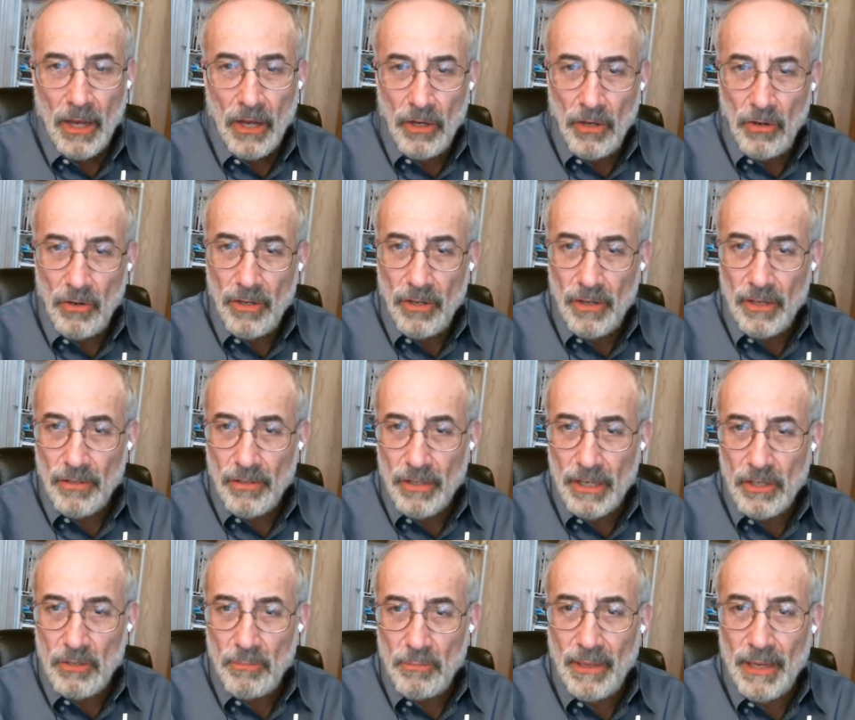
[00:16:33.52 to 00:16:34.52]
Can you just
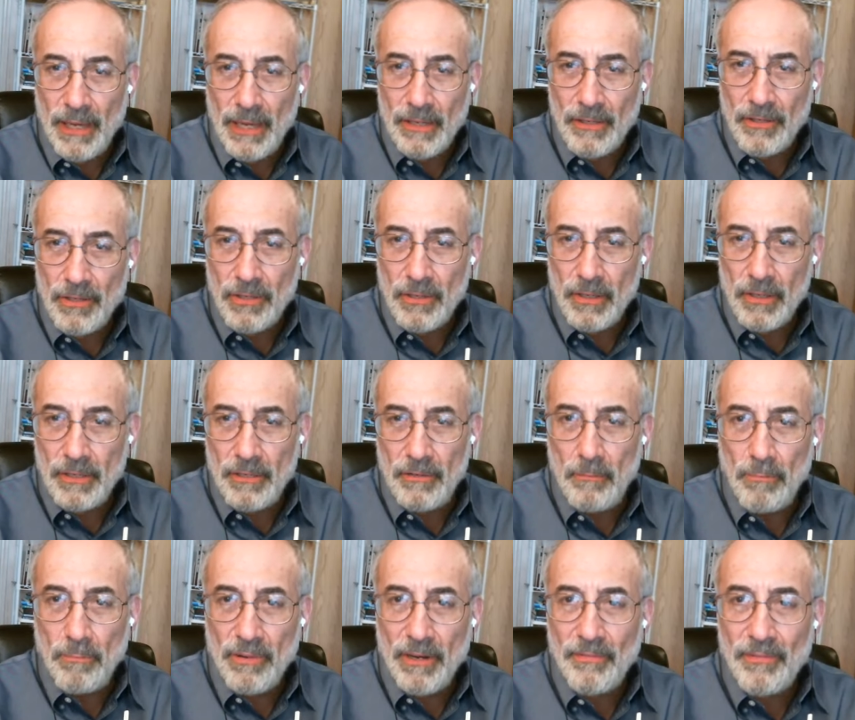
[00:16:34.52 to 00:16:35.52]
explain
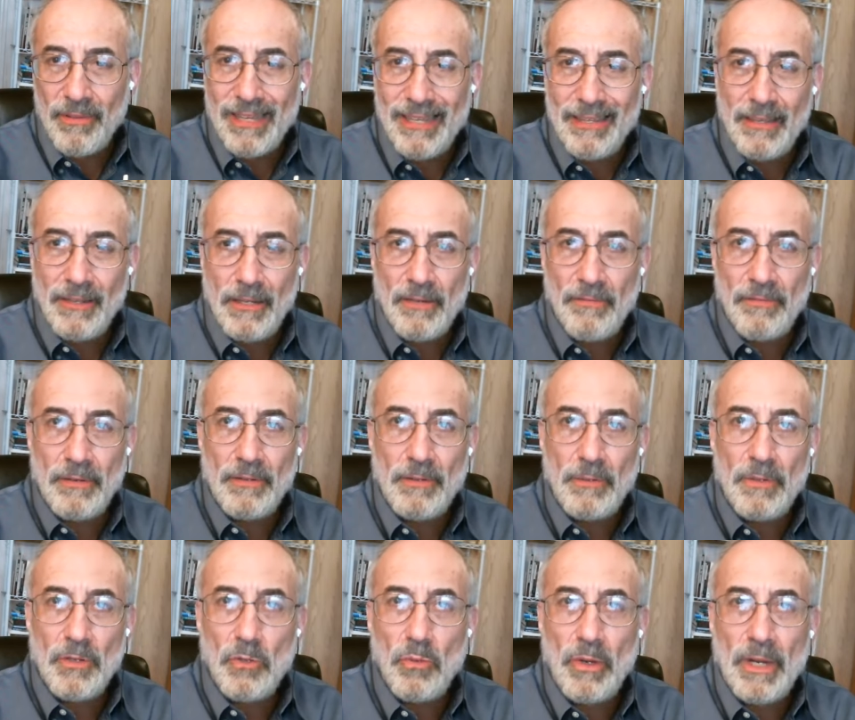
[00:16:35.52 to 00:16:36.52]
briefly the difference
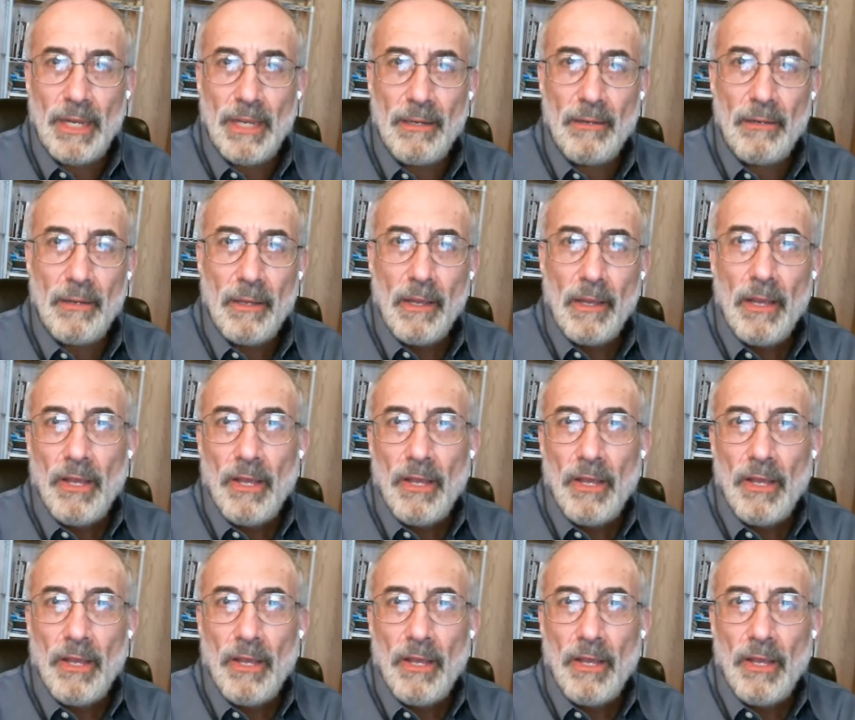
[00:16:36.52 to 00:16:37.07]
between